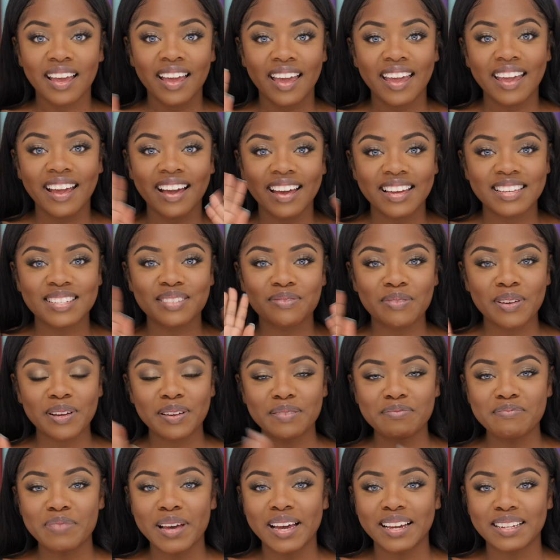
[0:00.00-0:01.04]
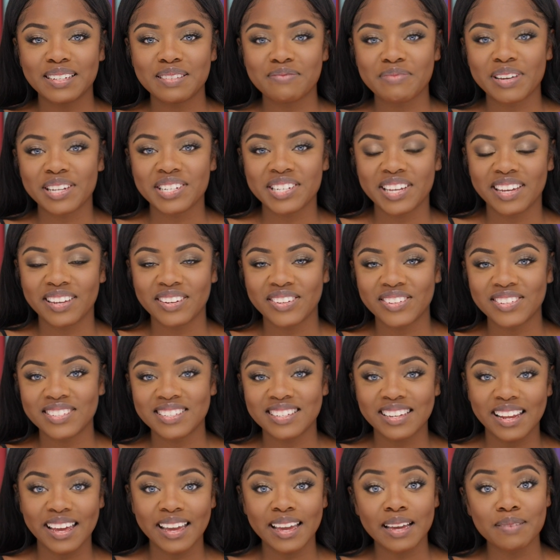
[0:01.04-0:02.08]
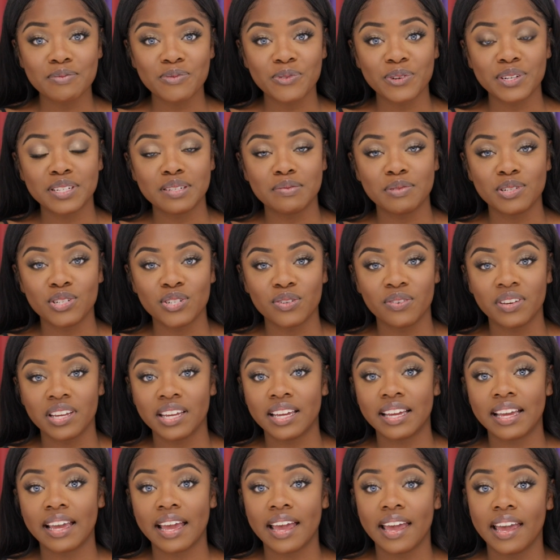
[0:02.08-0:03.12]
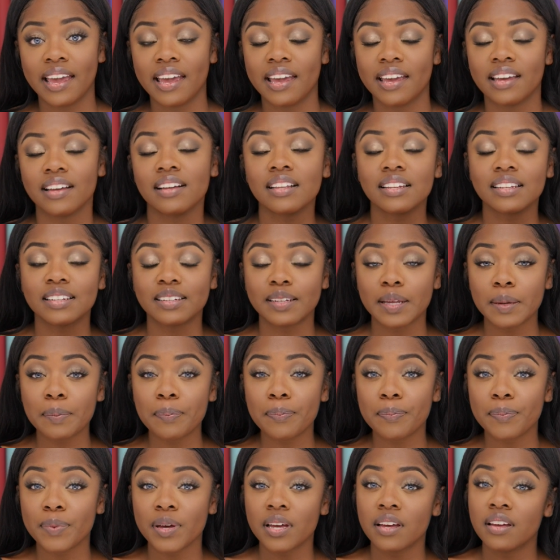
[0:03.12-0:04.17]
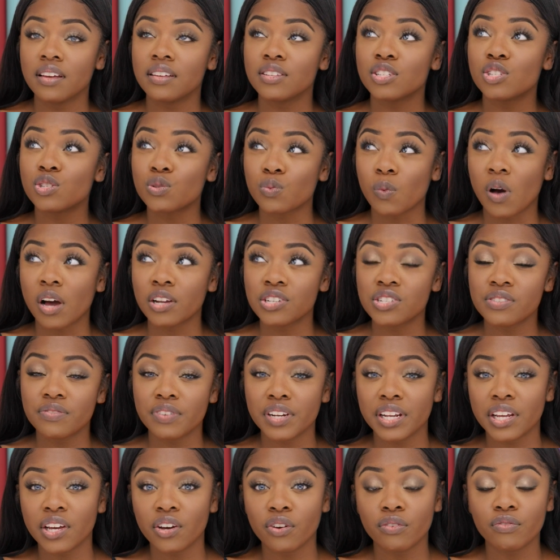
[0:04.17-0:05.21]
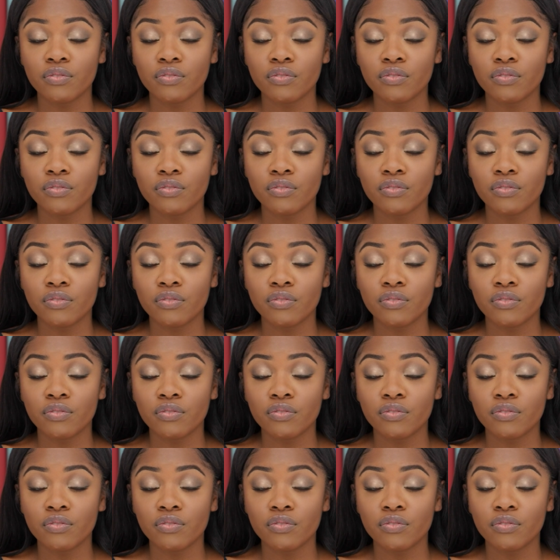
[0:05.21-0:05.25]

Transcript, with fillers: Hey guys, welcome back to my channel. Today I'm going to be doing a lip swatch video